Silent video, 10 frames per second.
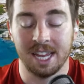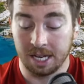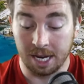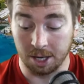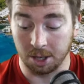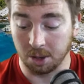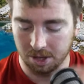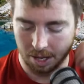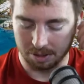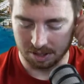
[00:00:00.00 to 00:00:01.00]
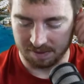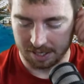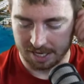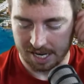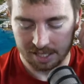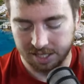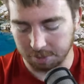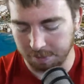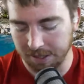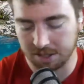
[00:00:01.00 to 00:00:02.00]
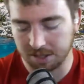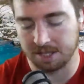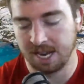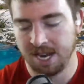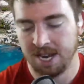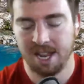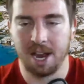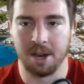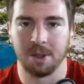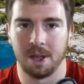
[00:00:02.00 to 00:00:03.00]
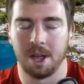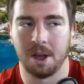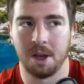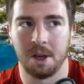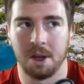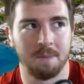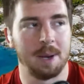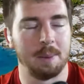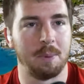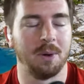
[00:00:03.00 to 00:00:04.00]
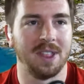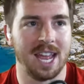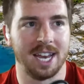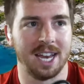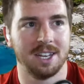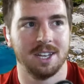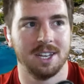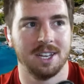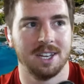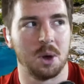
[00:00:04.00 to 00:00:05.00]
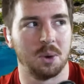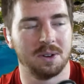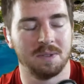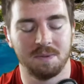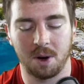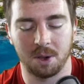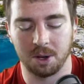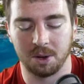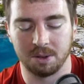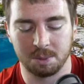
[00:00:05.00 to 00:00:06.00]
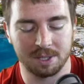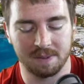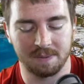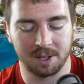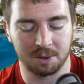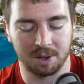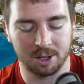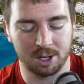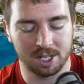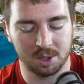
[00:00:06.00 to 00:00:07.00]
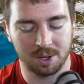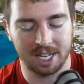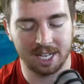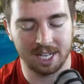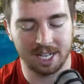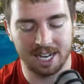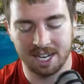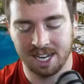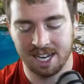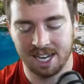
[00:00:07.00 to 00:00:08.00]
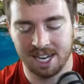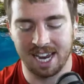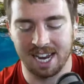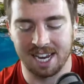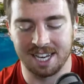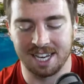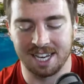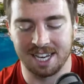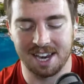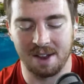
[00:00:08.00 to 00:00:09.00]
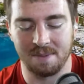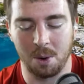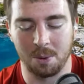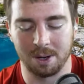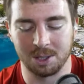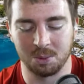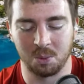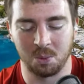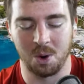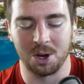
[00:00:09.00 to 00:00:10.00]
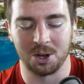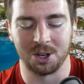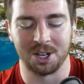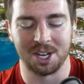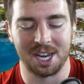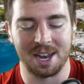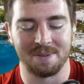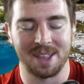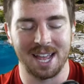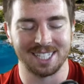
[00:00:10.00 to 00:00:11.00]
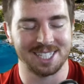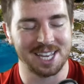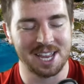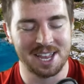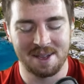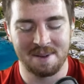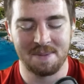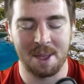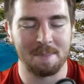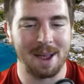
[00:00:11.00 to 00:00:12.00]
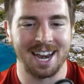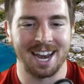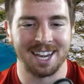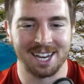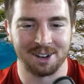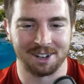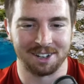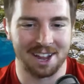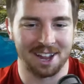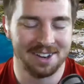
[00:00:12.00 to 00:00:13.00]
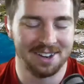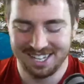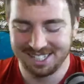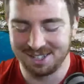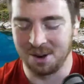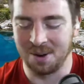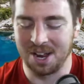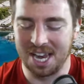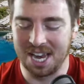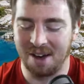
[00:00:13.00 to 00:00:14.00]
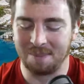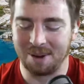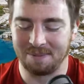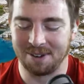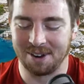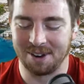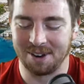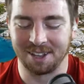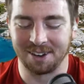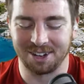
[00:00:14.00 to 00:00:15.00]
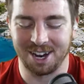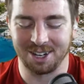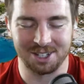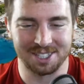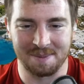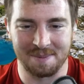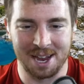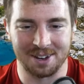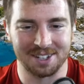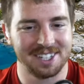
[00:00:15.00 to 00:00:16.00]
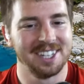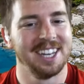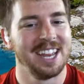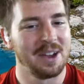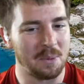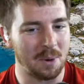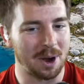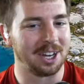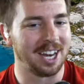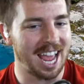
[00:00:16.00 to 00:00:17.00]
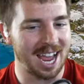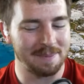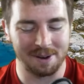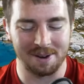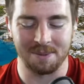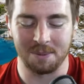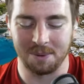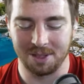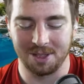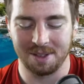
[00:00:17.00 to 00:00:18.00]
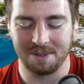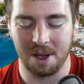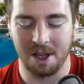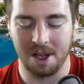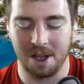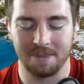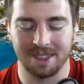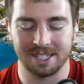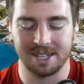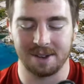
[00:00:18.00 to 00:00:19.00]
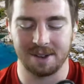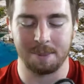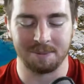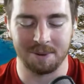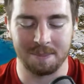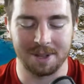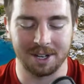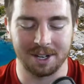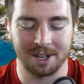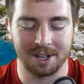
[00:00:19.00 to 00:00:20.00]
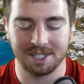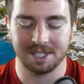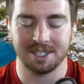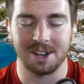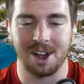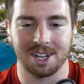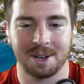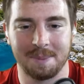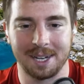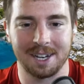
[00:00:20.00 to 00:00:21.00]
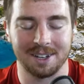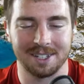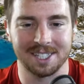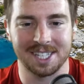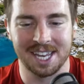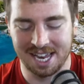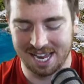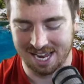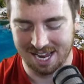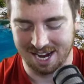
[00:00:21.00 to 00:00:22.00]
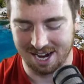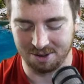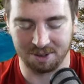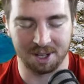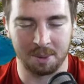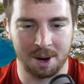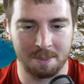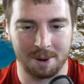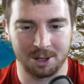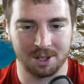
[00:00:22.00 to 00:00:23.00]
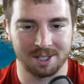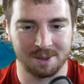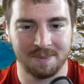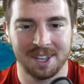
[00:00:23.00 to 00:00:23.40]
Yeah, no, that was fantastic, because I know of people that don't follow specific directions when they can, and I've always wondered if that's a bad idea or not. So now I'm definitely a little cautious about what could happen with the stuff coming from their stock, because I don't really want botulism.